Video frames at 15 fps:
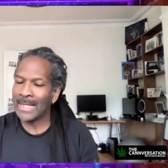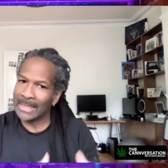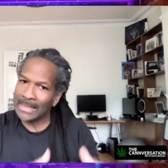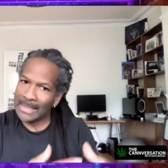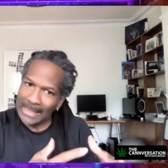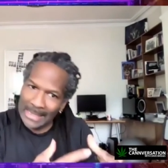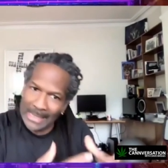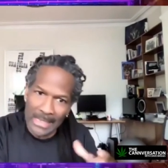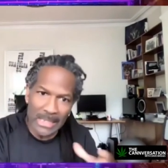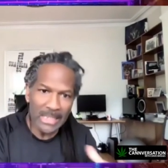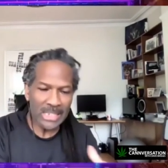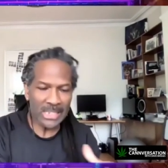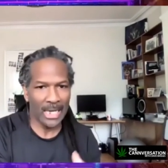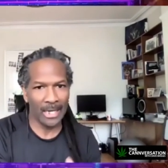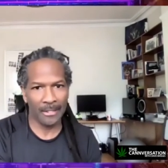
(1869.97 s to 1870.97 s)
The
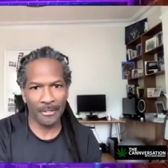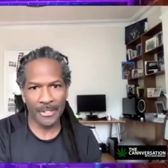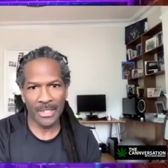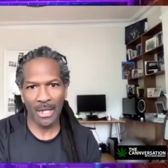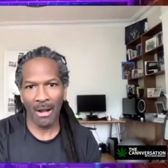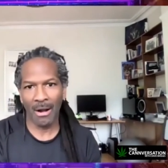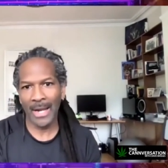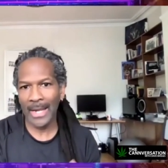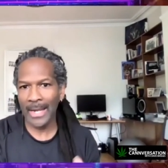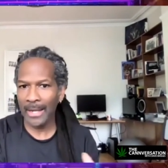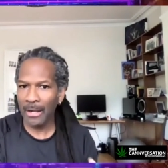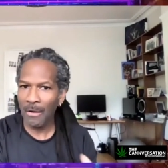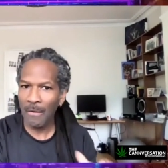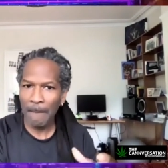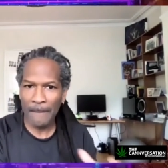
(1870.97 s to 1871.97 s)
insiders are
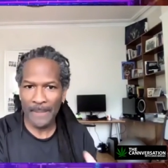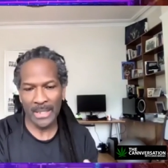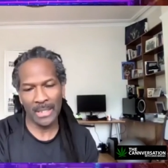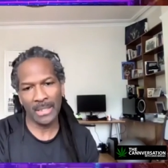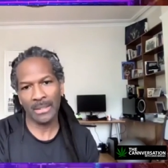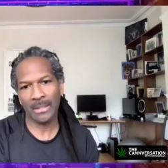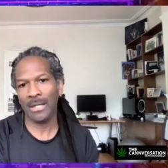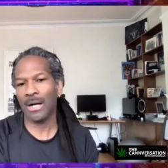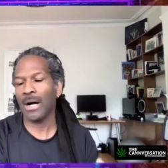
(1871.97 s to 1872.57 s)
hell bent